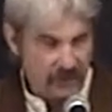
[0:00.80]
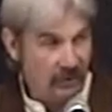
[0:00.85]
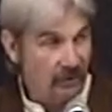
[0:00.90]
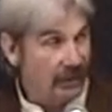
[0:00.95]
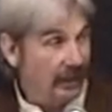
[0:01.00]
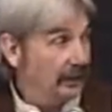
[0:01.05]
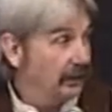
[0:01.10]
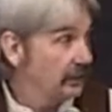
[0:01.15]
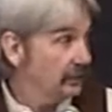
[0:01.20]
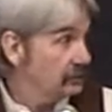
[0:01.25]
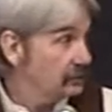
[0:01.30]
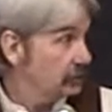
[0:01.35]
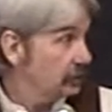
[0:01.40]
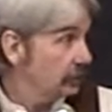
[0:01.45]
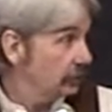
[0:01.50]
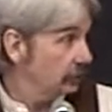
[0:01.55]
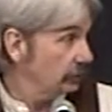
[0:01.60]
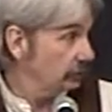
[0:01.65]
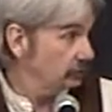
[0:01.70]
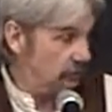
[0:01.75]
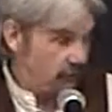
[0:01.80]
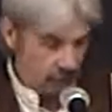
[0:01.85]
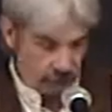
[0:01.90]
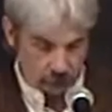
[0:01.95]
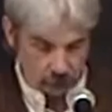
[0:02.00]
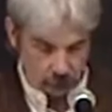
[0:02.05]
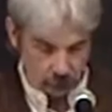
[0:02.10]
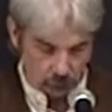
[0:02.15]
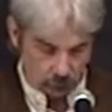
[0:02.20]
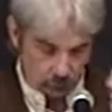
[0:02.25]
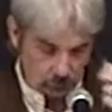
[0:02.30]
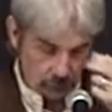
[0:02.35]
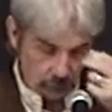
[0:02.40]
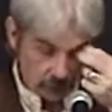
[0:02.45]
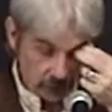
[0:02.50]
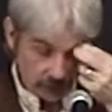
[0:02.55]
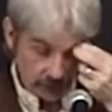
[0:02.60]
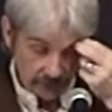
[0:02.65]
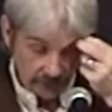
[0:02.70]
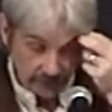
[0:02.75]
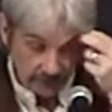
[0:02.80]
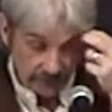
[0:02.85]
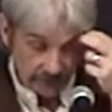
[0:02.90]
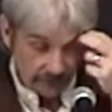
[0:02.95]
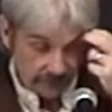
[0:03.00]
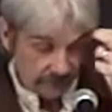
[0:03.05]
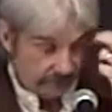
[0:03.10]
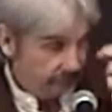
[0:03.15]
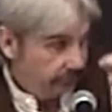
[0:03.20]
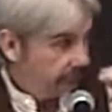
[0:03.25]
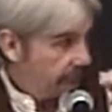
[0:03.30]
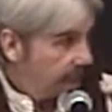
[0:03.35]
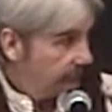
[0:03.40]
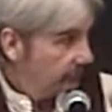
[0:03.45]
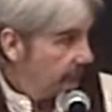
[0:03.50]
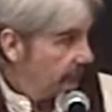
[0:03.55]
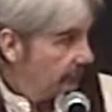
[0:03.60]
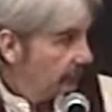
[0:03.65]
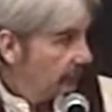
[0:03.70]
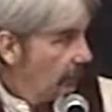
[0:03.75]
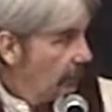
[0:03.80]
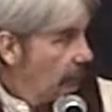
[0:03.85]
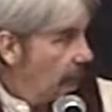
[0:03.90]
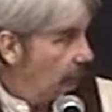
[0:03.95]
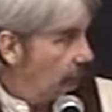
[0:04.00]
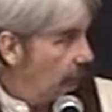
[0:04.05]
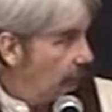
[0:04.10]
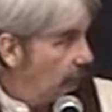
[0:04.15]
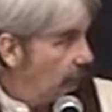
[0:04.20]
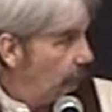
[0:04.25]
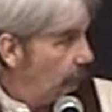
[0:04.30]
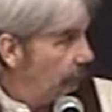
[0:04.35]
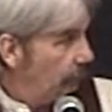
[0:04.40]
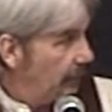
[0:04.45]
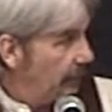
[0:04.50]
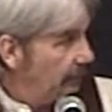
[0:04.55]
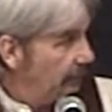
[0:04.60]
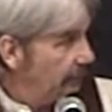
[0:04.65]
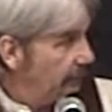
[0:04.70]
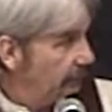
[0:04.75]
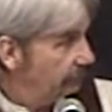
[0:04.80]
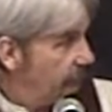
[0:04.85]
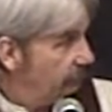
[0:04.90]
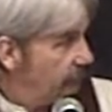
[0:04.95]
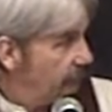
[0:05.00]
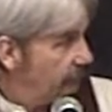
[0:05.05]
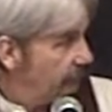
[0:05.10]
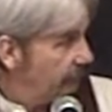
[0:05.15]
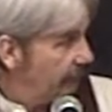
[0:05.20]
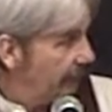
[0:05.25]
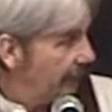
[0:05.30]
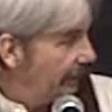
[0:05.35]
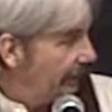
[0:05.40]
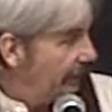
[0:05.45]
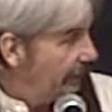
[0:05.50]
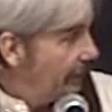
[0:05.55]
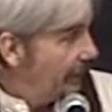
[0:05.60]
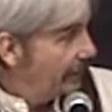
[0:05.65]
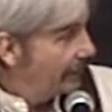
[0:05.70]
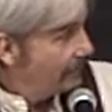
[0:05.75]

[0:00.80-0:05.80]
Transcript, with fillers: All right, let's turn to. Oh, while we're doing that,